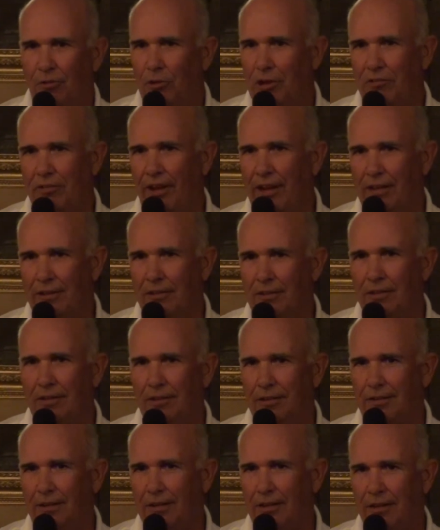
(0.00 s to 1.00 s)
We've
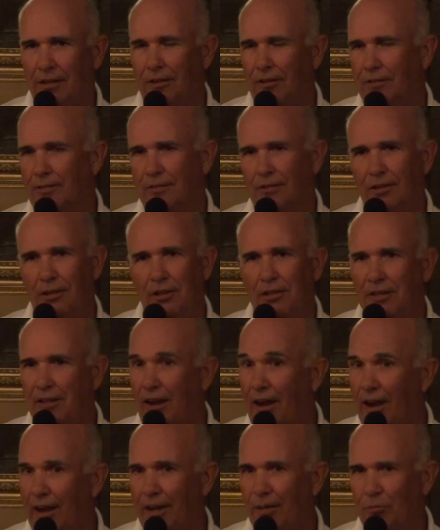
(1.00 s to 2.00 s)
had, good
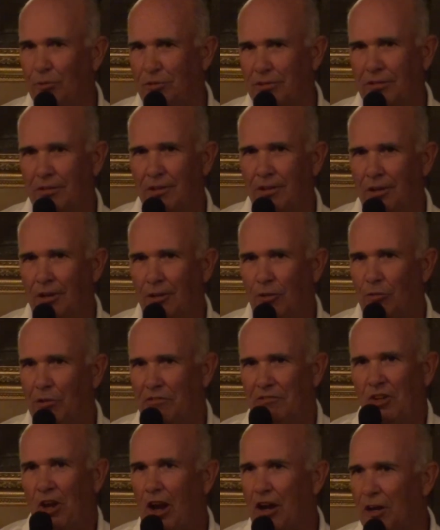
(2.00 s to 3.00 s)
times.
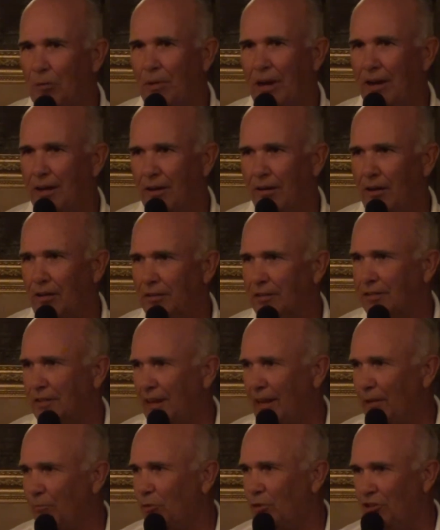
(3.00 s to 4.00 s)
We've talked about it all the
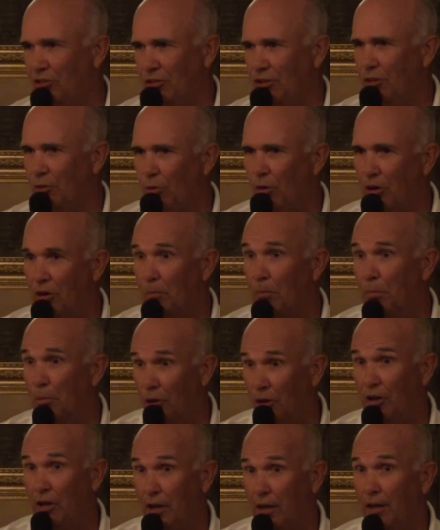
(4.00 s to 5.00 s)
time. We should have wrote a
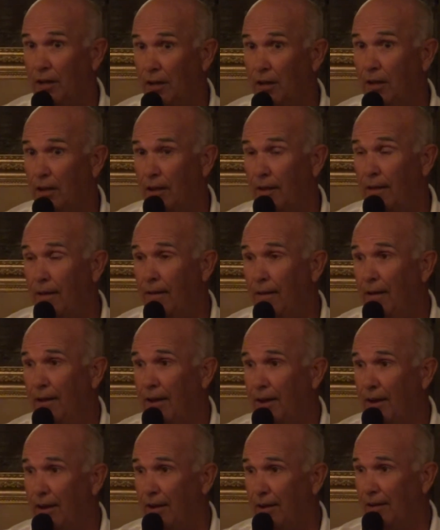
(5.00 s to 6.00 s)
book
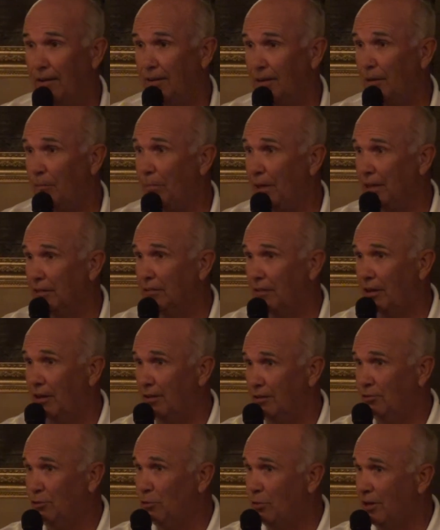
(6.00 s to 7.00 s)
about
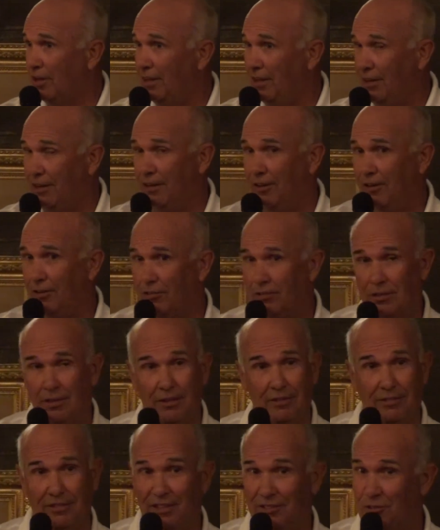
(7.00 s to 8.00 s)
our 20 years,
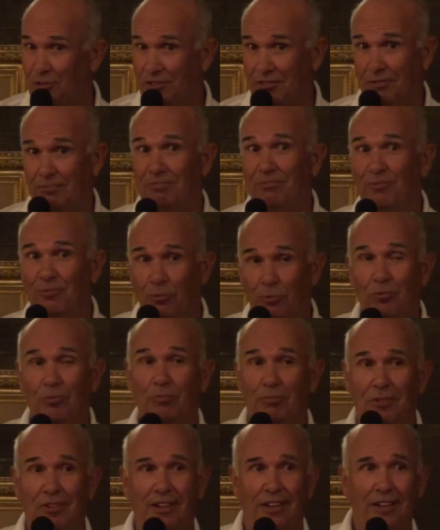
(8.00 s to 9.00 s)
because it's,
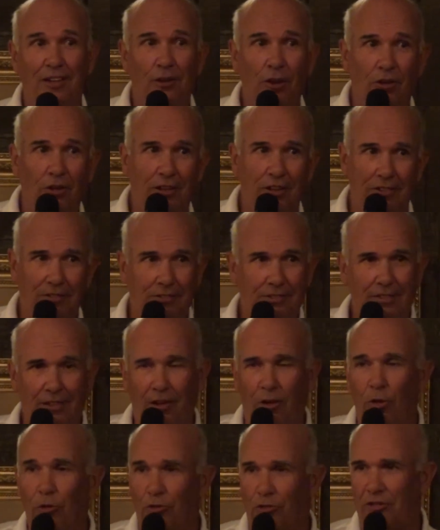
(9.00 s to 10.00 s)
there's
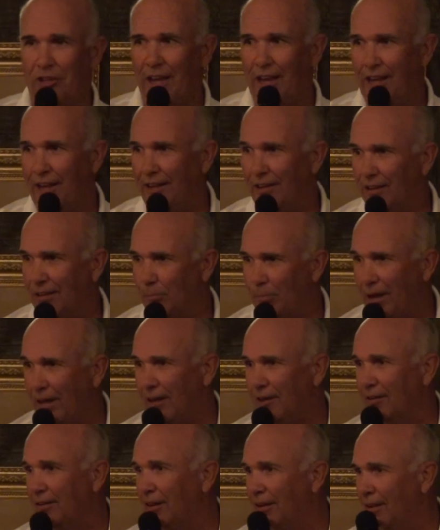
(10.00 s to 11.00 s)
the old saying
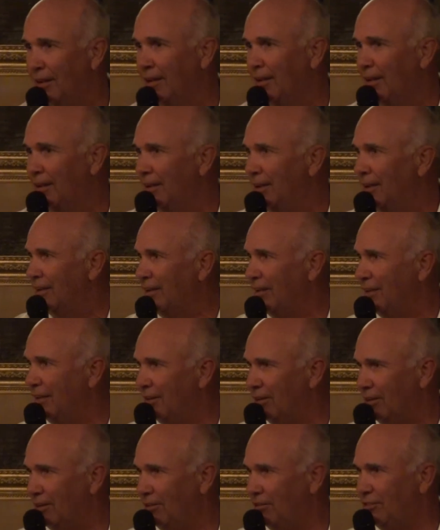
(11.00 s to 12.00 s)
about, you
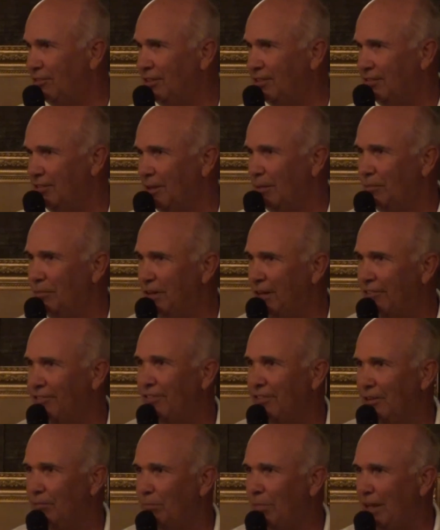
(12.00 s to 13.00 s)
see something
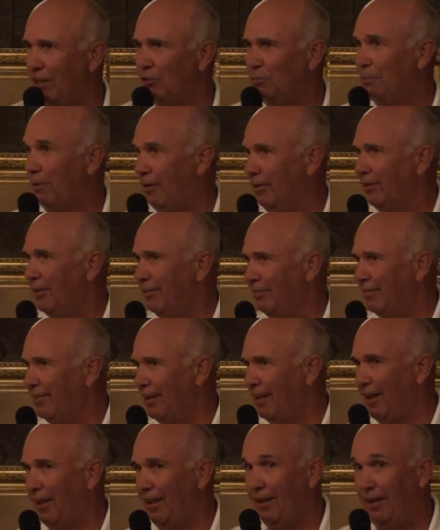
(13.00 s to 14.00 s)
different in baseball
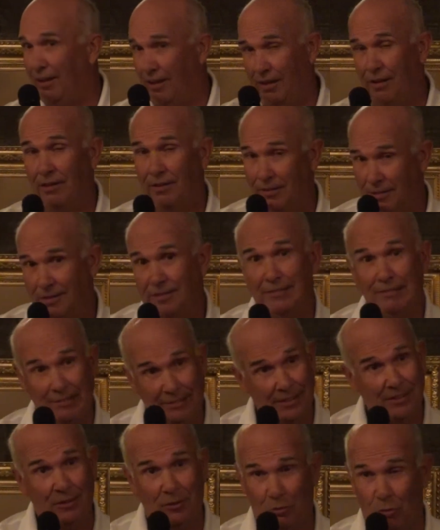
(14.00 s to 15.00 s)
every day.
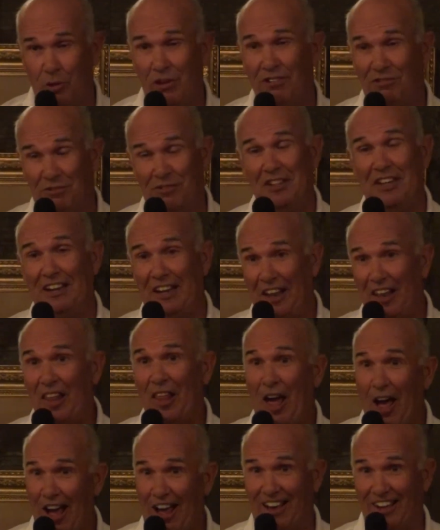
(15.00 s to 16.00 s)
We've seen a
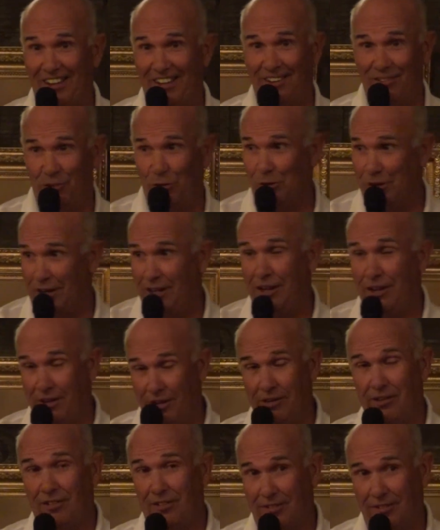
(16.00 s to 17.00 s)
lot in 20
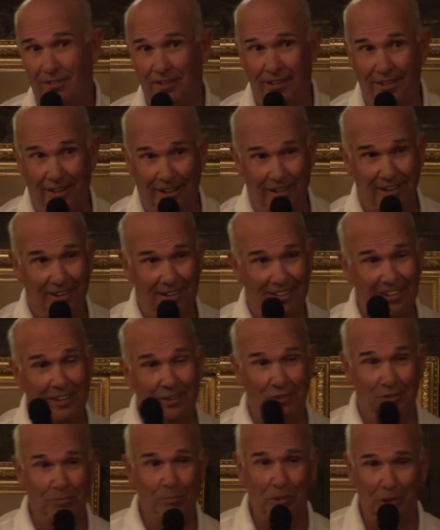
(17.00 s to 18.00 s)
years, and
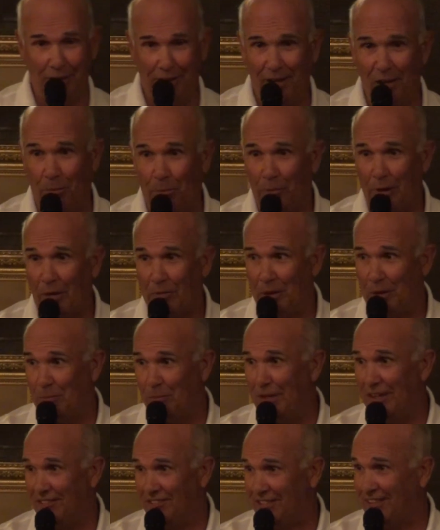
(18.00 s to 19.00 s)
he'll
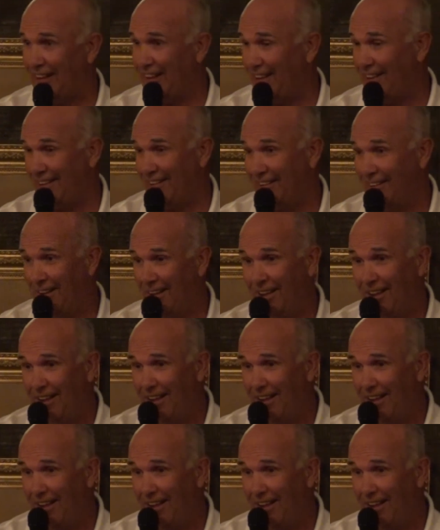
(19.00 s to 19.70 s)
probably mention that.